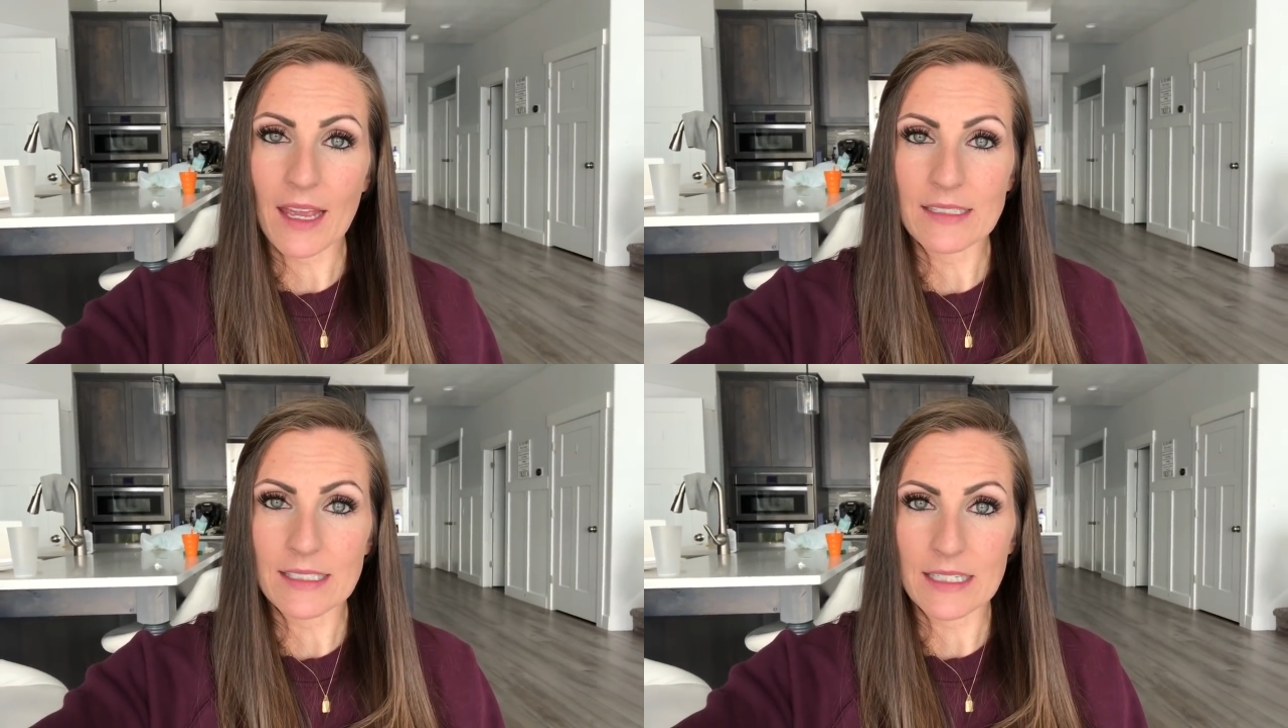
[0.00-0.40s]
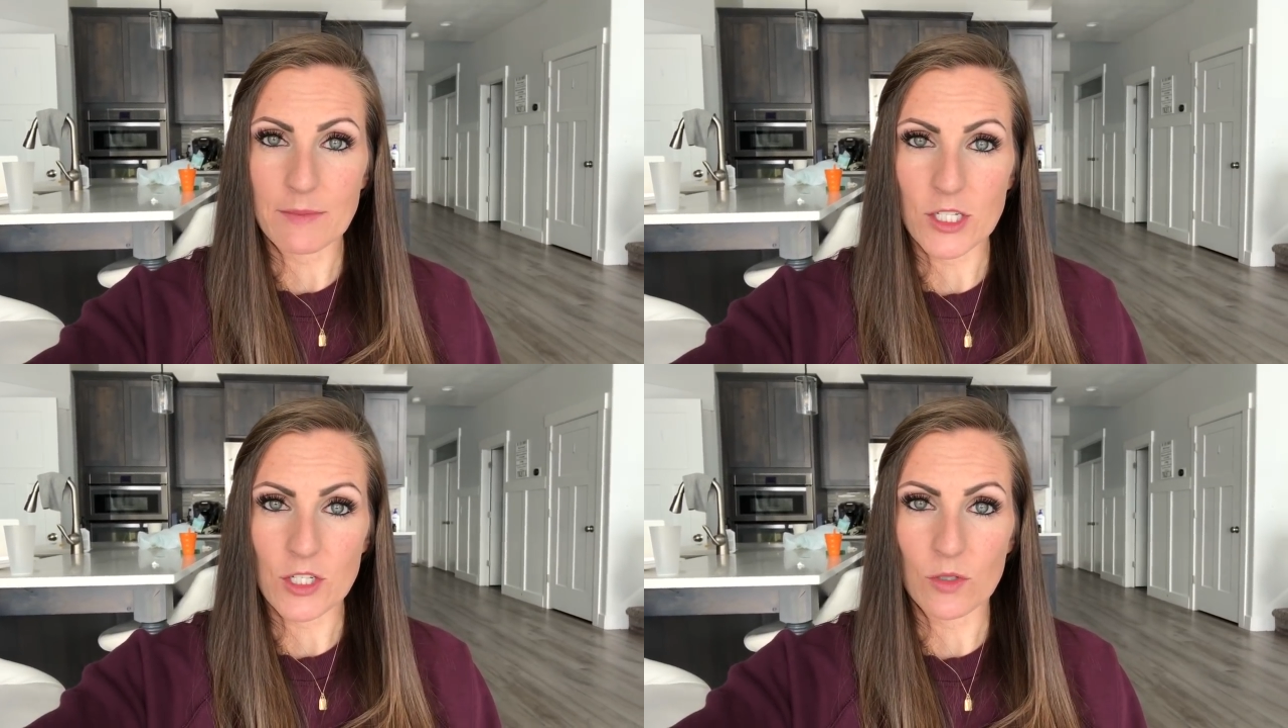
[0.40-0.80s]
and a
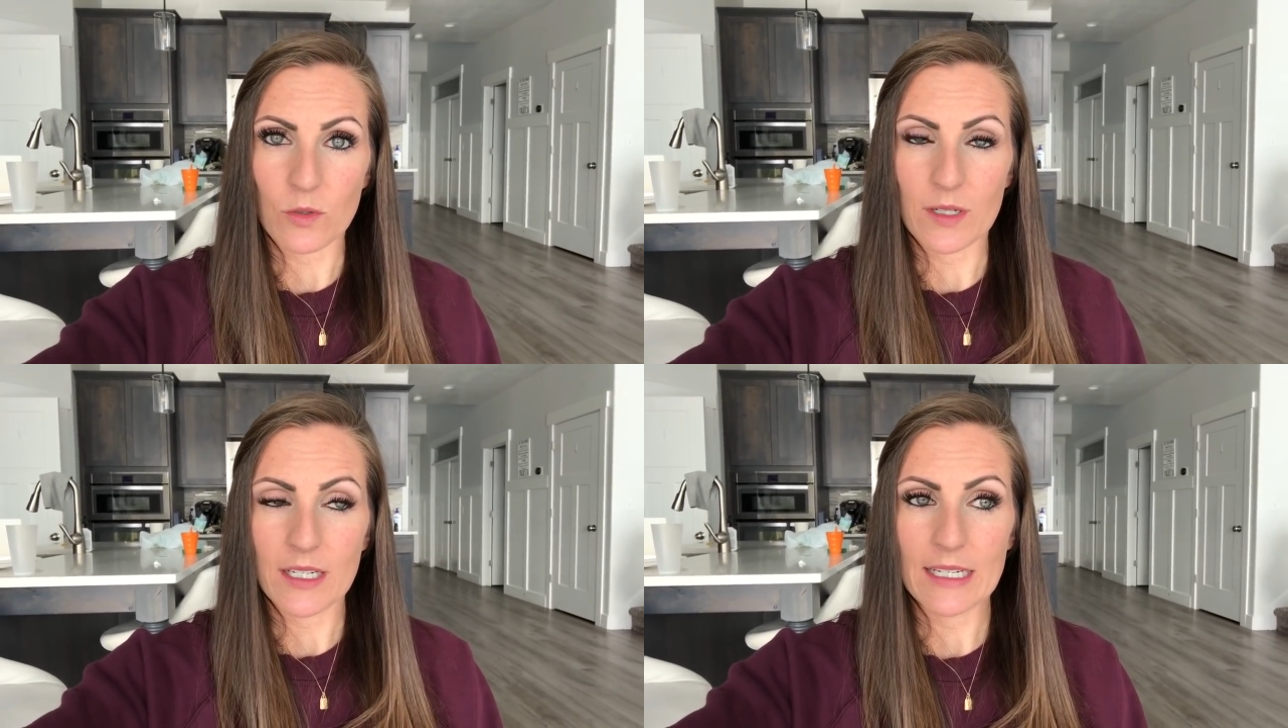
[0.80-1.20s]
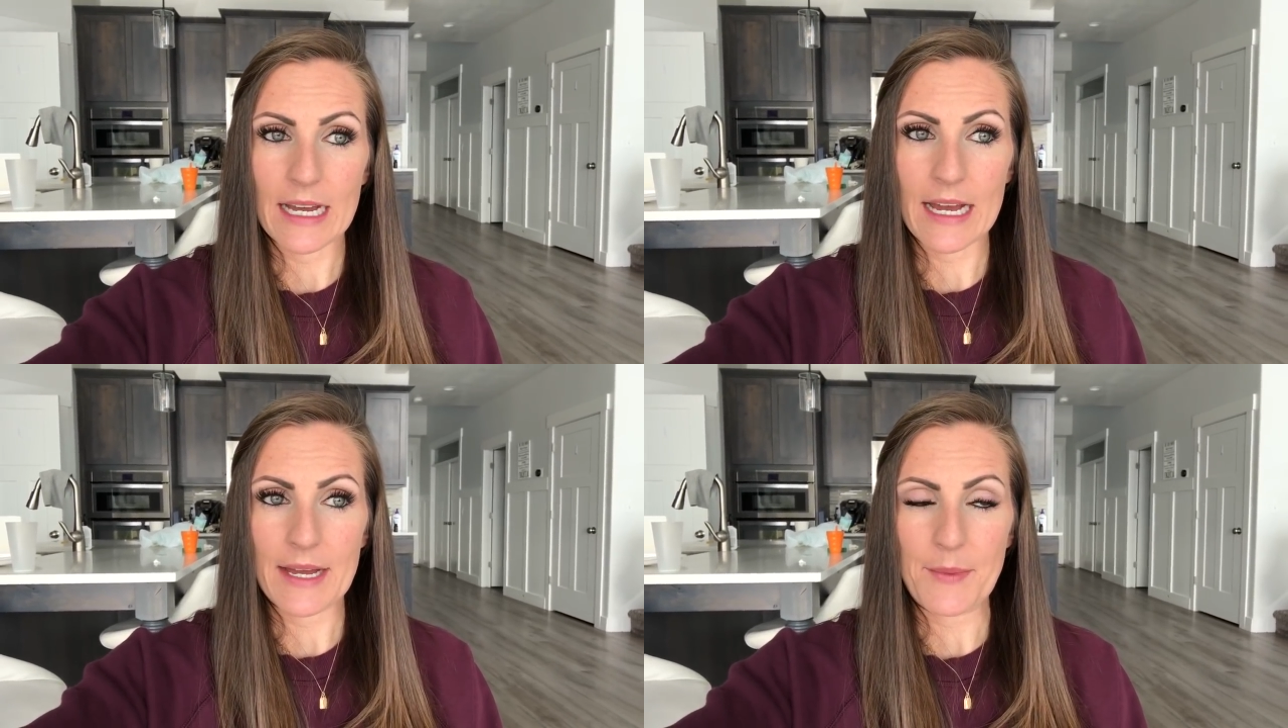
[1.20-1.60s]
deep tissue
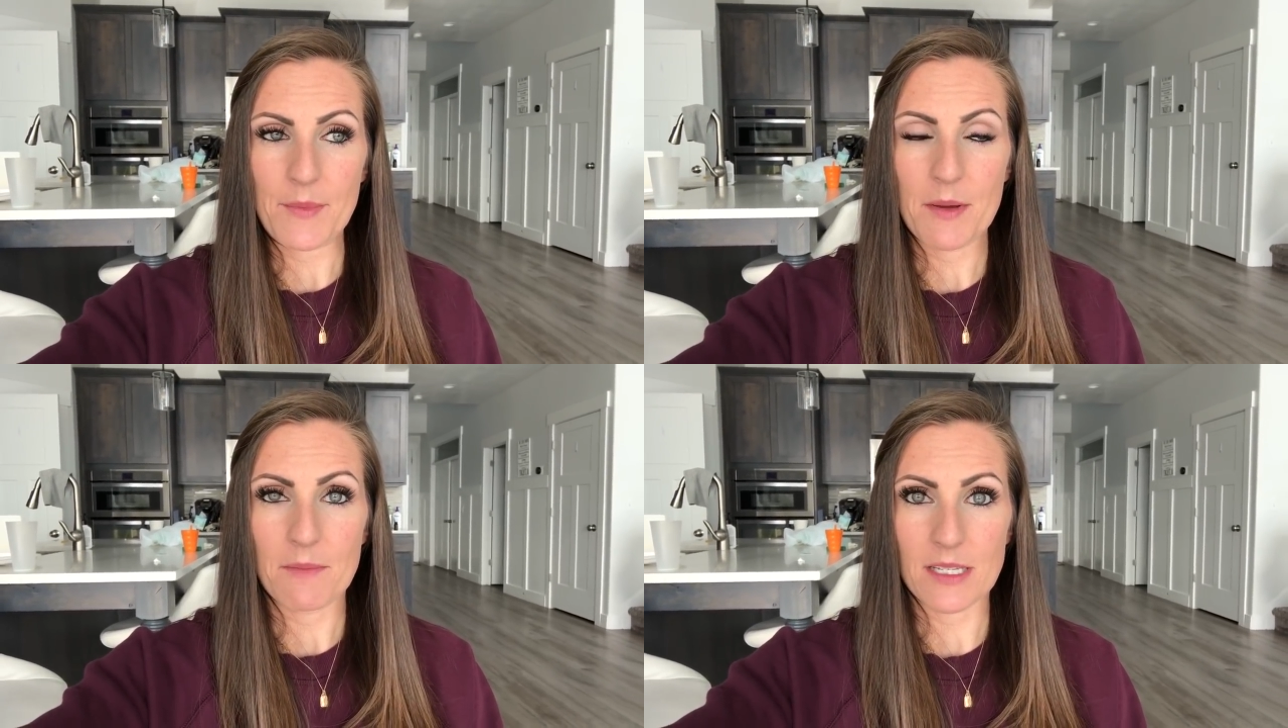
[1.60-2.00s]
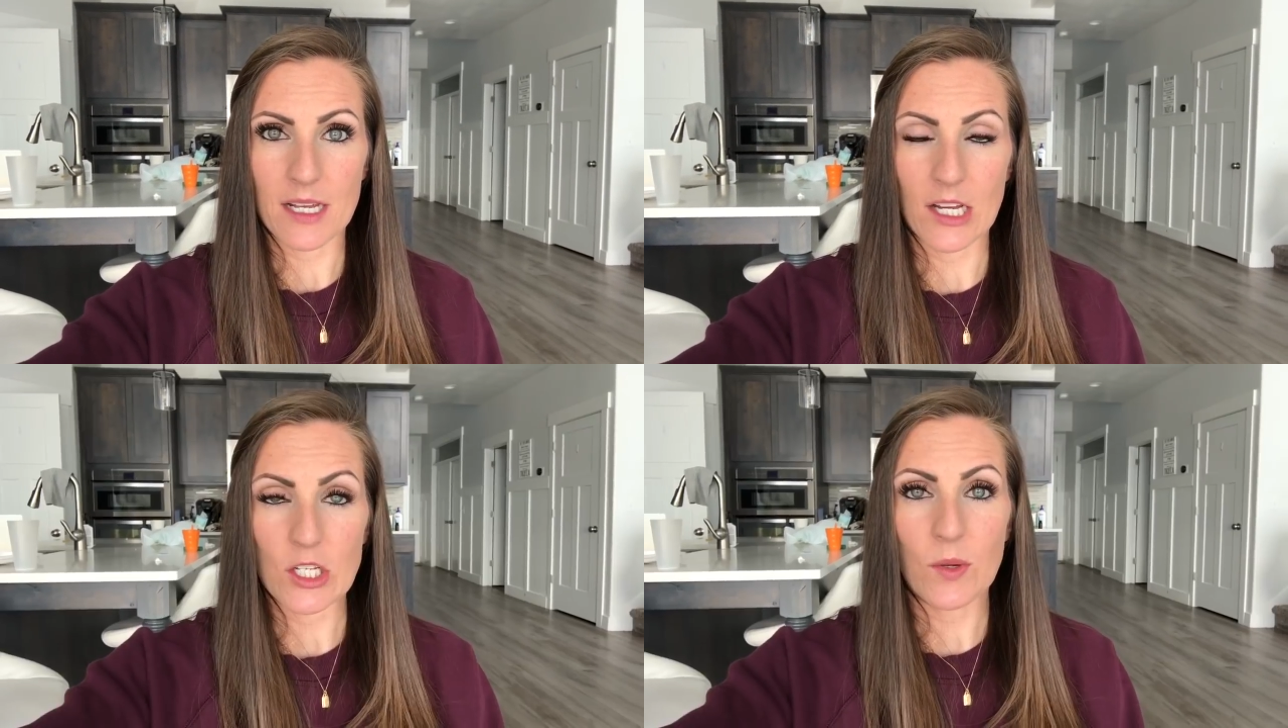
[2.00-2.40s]
massage.